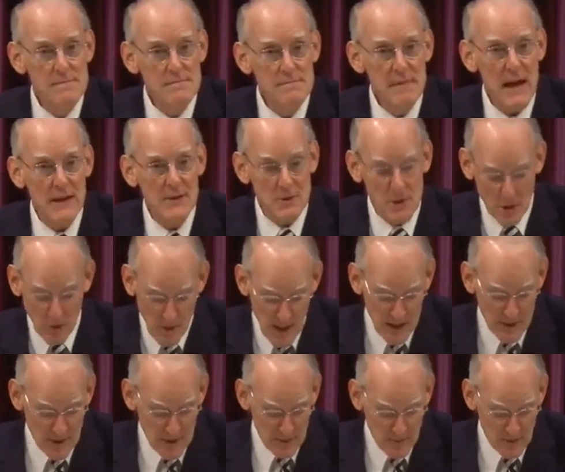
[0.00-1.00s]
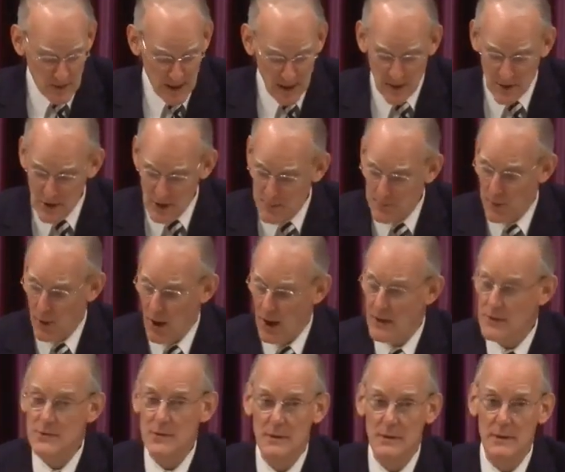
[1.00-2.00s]
That's the question. We got to just
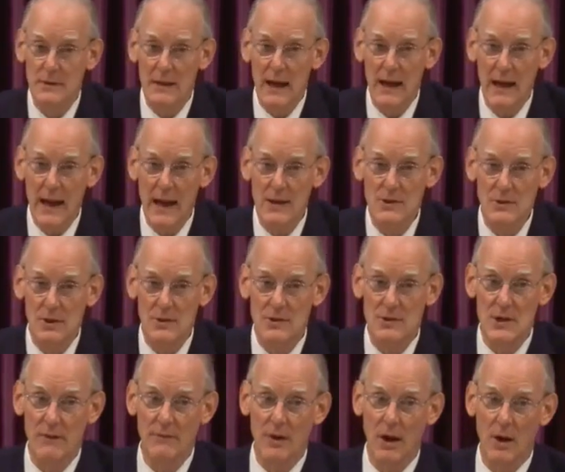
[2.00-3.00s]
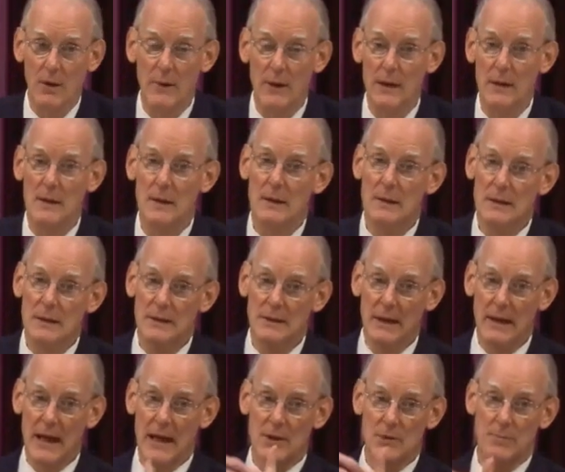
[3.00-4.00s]
pause and ask ourselves, are we?
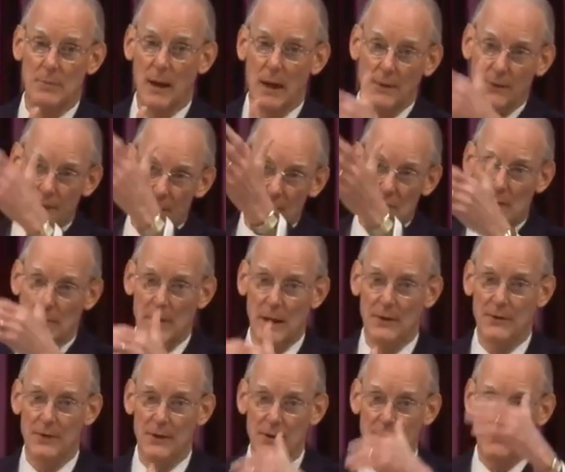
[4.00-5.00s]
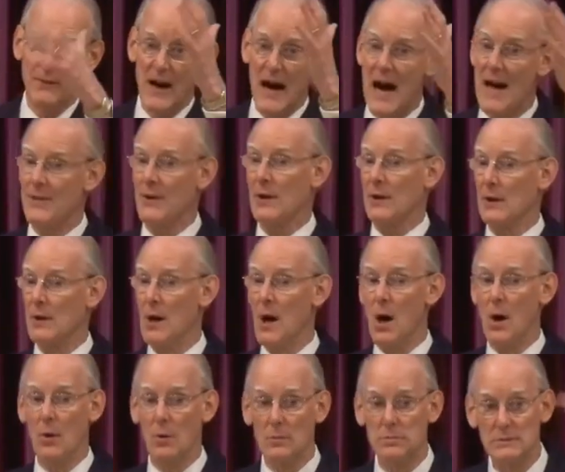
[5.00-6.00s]
The next month is the month of the Father.
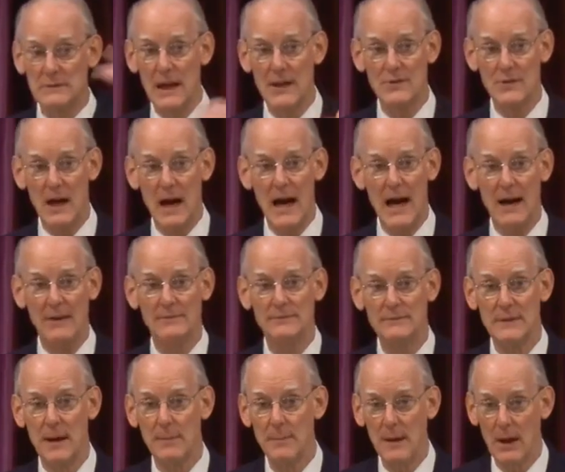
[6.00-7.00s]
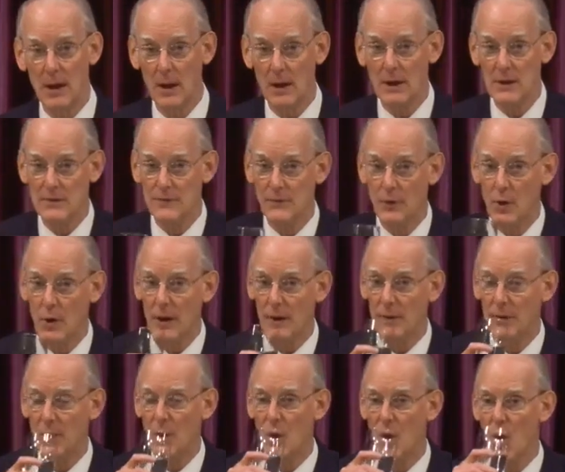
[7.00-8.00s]
Oh, that's Av. That'd be August 4th.